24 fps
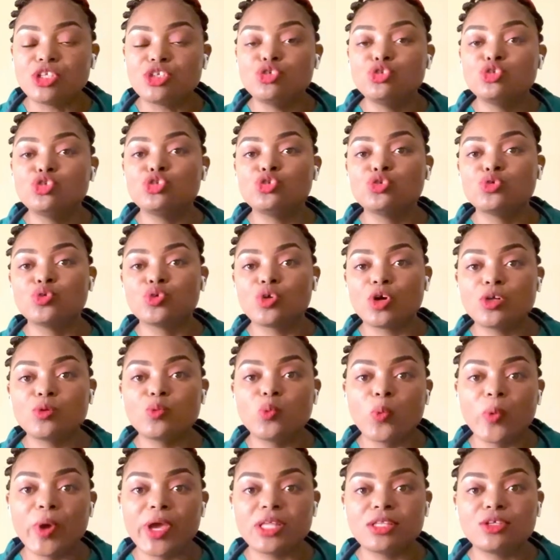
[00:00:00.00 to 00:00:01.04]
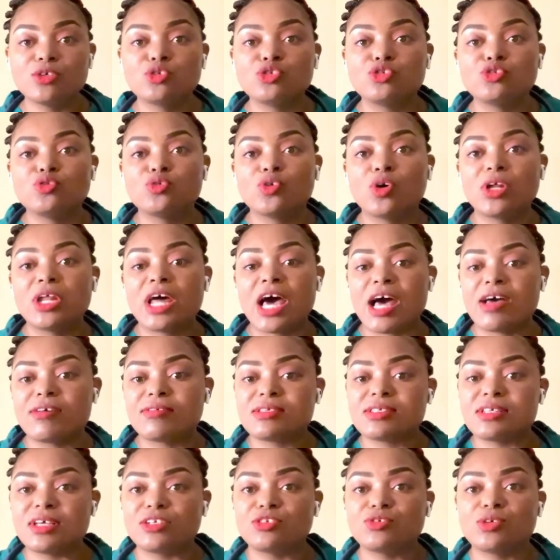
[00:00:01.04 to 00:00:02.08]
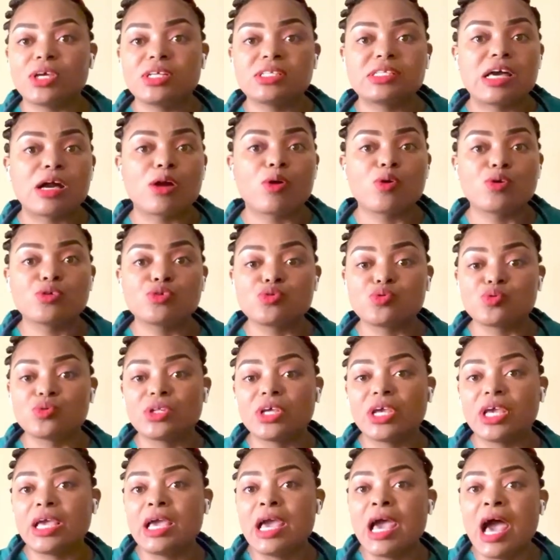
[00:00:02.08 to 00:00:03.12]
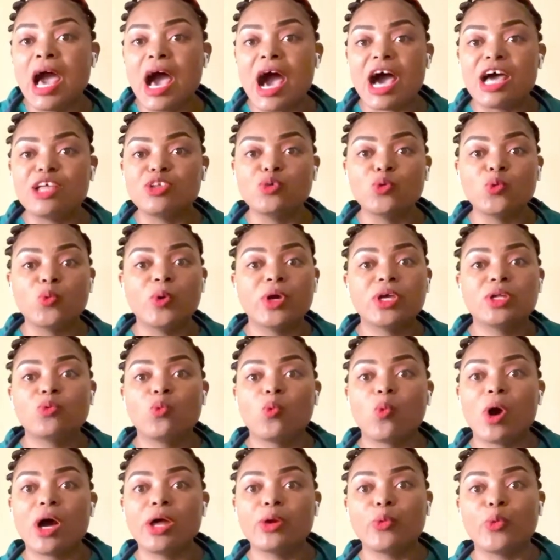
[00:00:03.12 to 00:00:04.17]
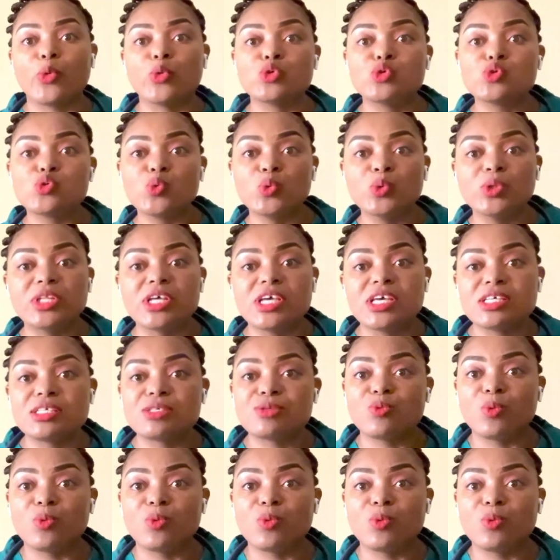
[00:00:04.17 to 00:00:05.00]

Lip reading: You should not wait. You should not have sexual intercourse today and you wait 1 or 2 days.